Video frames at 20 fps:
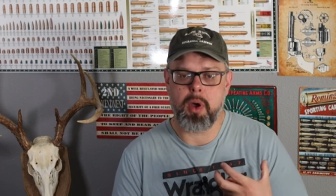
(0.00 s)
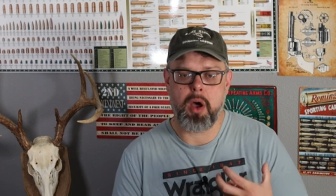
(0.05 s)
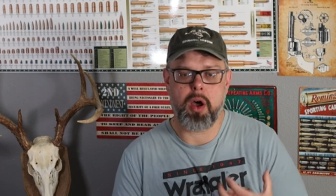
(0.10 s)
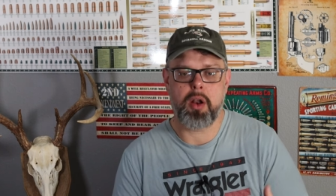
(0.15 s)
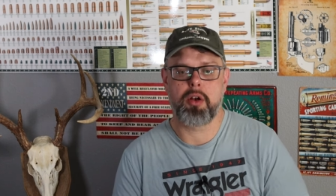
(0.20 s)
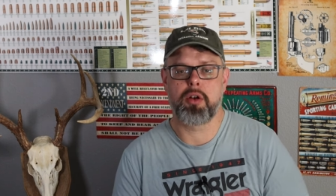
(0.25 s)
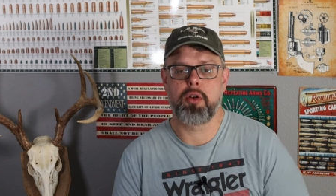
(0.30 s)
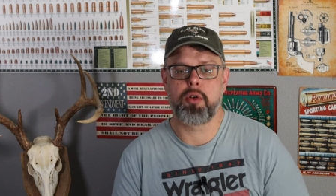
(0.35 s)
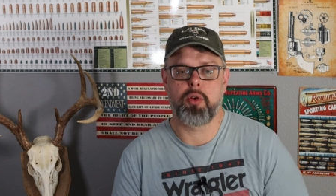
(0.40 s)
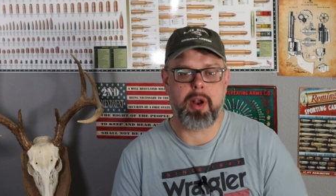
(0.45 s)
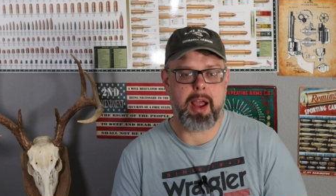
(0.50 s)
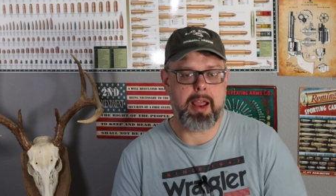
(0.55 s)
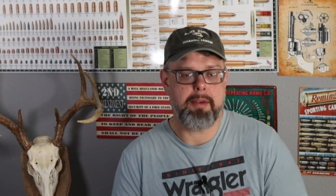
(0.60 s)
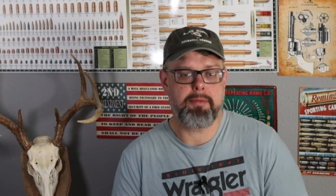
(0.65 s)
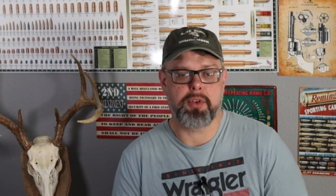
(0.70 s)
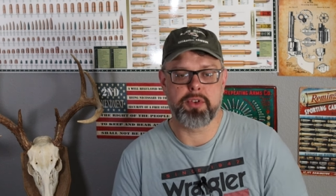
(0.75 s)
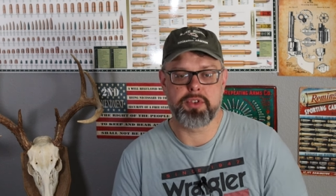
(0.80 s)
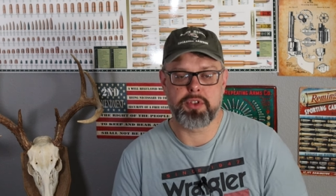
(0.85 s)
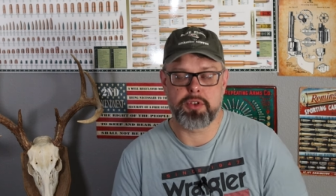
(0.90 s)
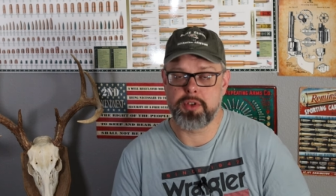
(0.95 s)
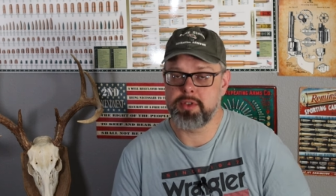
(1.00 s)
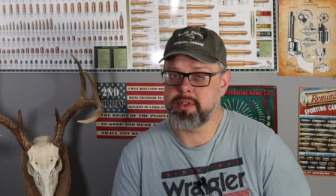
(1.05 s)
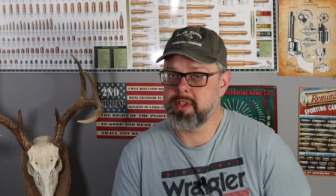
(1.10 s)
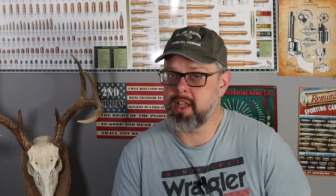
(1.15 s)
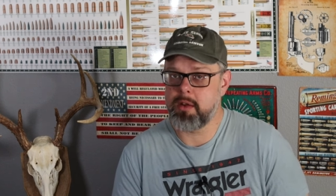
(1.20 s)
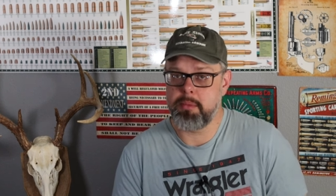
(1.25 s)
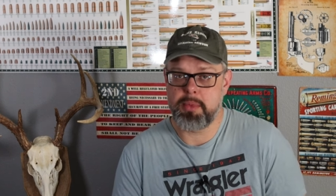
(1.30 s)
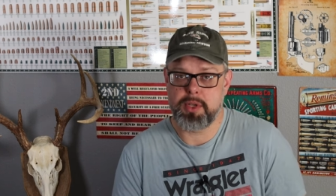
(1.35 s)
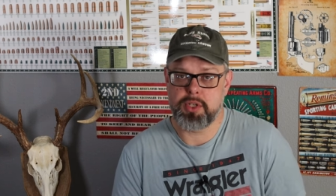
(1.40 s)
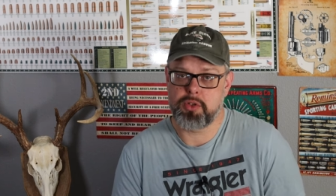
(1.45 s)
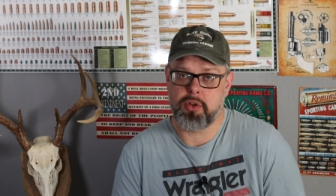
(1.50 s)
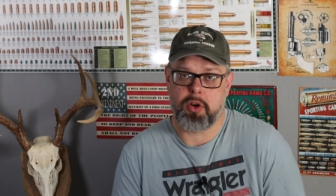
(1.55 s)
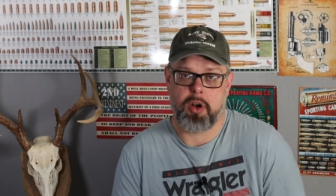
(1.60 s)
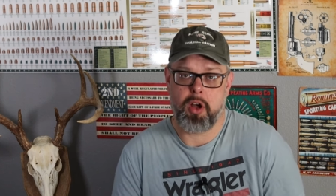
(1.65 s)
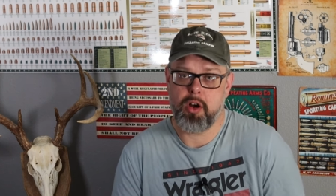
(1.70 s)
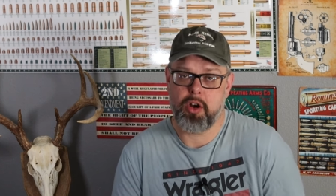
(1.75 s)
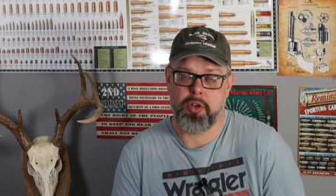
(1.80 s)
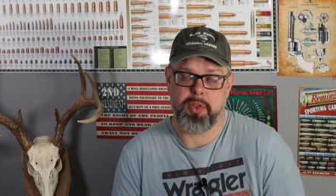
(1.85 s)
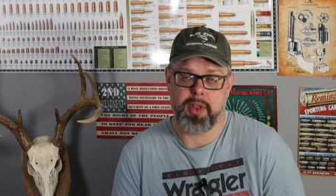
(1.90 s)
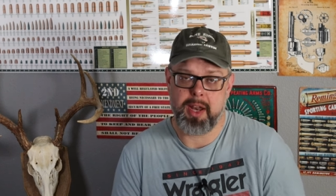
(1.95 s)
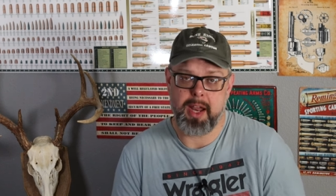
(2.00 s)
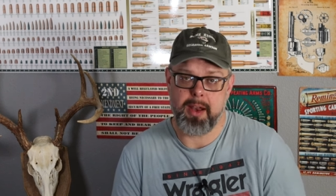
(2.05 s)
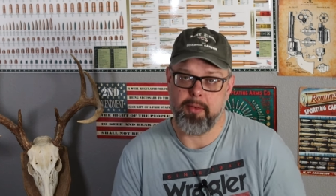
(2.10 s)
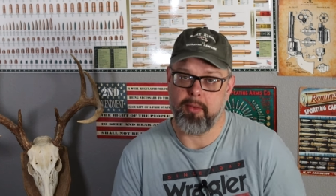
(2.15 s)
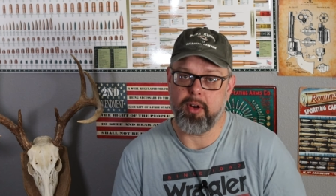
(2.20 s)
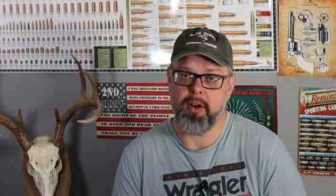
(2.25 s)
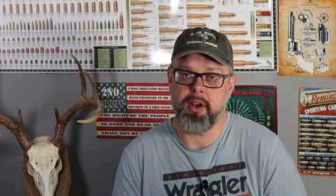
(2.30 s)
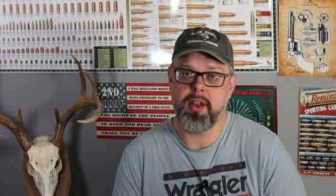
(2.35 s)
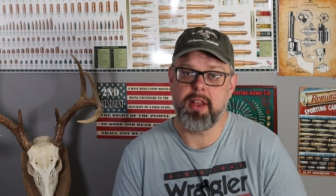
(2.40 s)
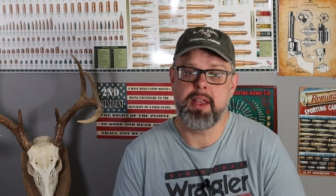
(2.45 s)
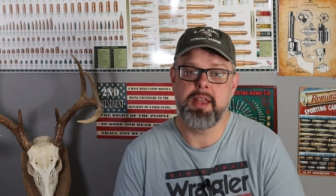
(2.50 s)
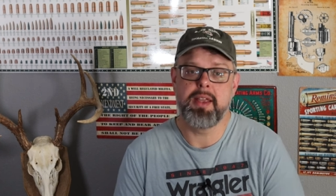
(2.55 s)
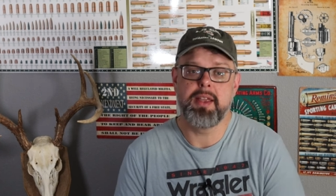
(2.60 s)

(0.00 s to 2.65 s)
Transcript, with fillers: modern rifles are just gonna be stronger than ever.